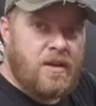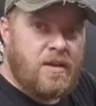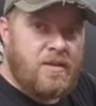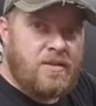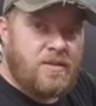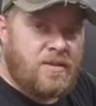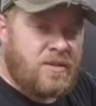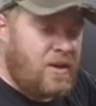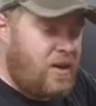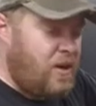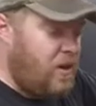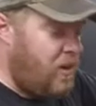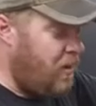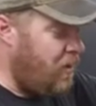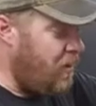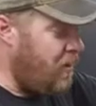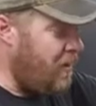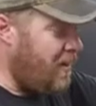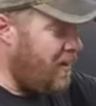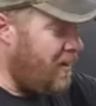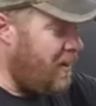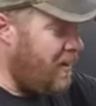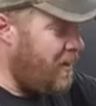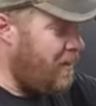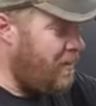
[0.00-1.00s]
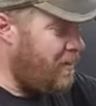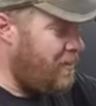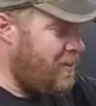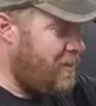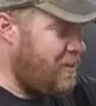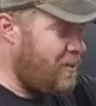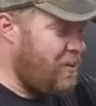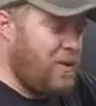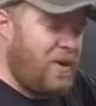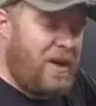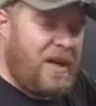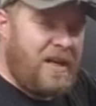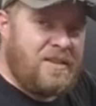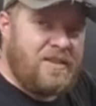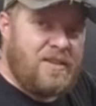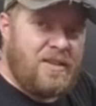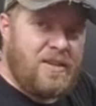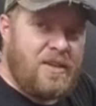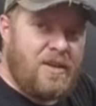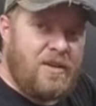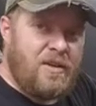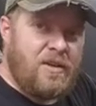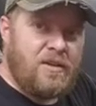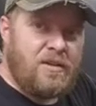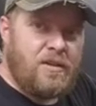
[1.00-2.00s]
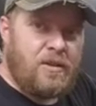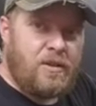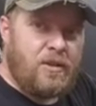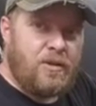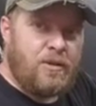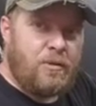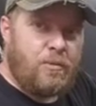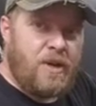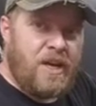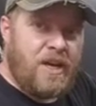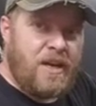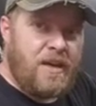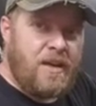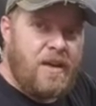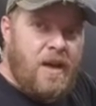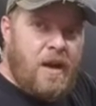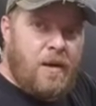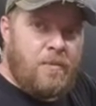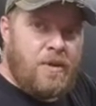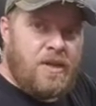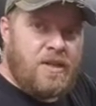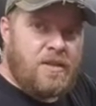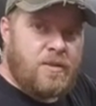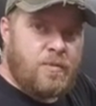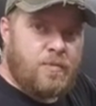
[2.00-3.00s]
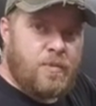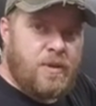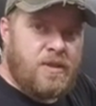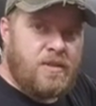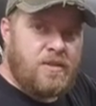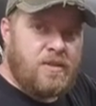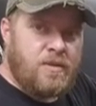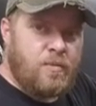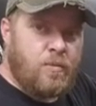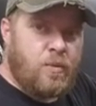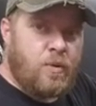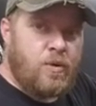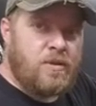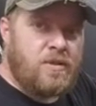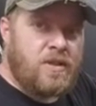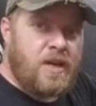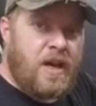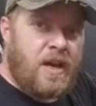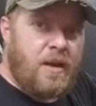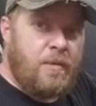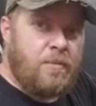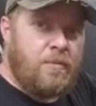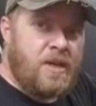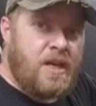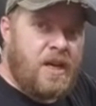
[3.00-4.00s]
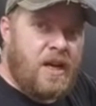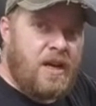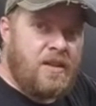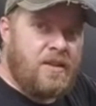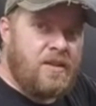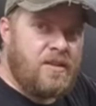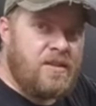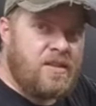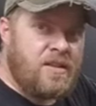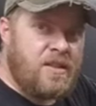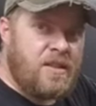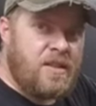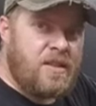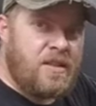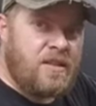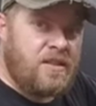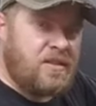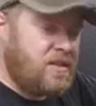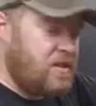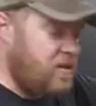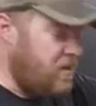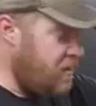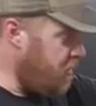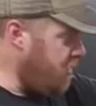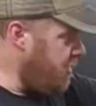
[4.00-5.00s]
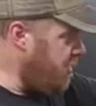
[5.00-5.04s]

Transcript: So it was great to hear it a little bit. I'm going to spend some more time behind the scenes